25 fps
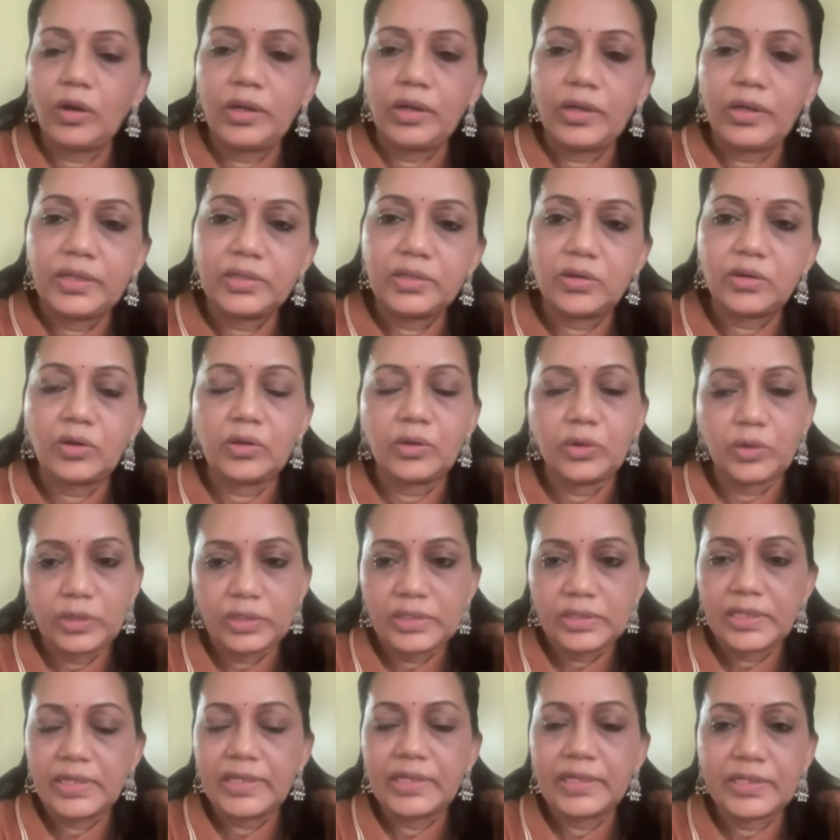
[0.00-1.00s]
knowledge, or you
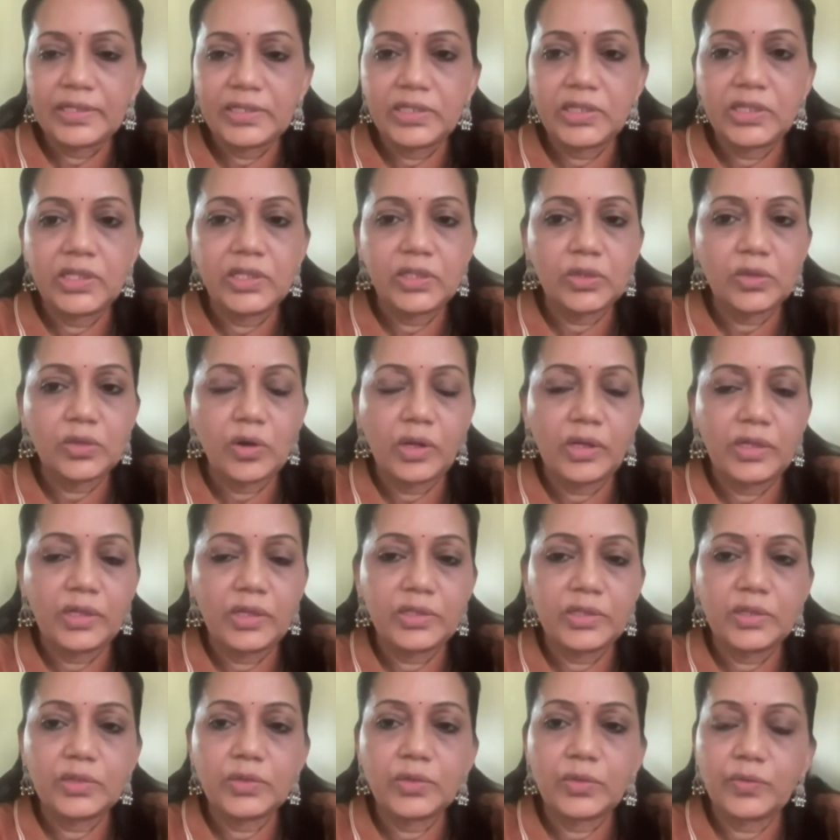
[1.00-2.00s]
can say indigenous
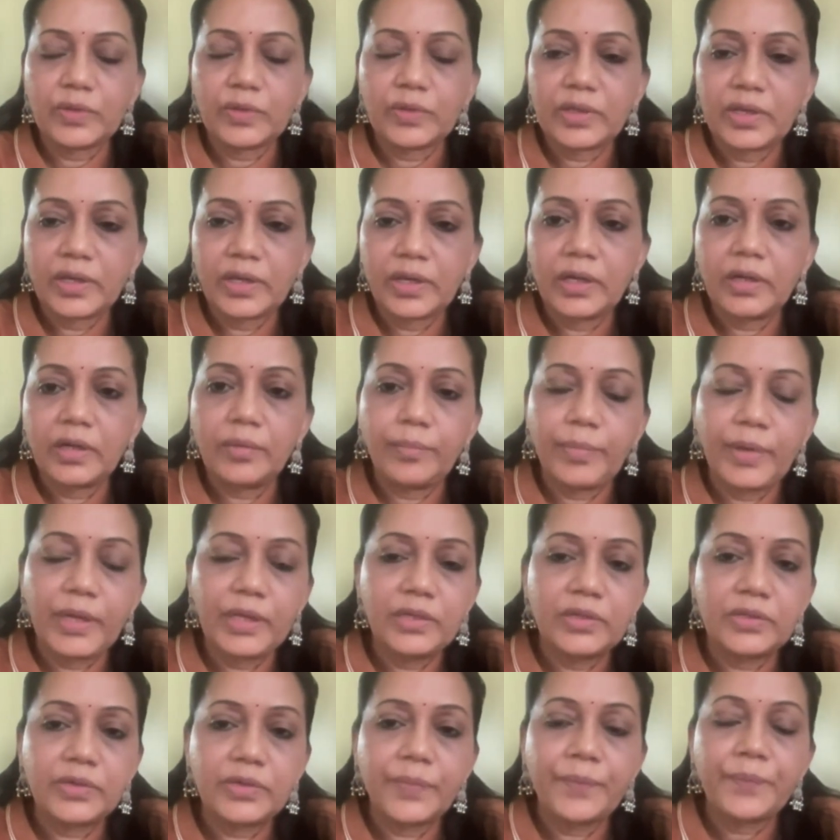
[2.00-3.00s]
knowledge, is over there,
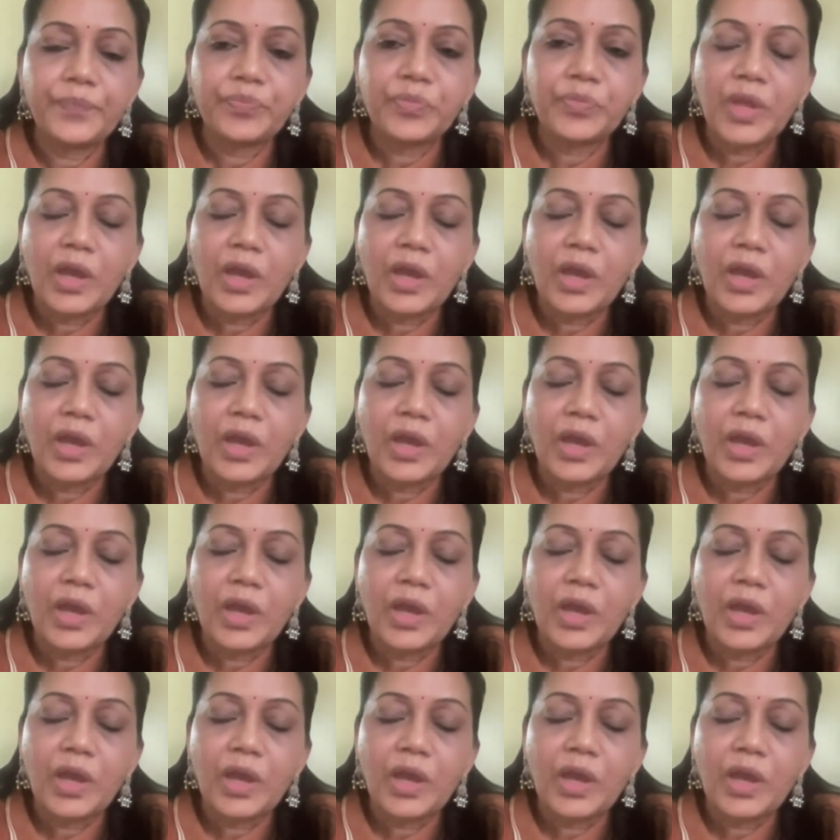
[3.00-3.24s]
but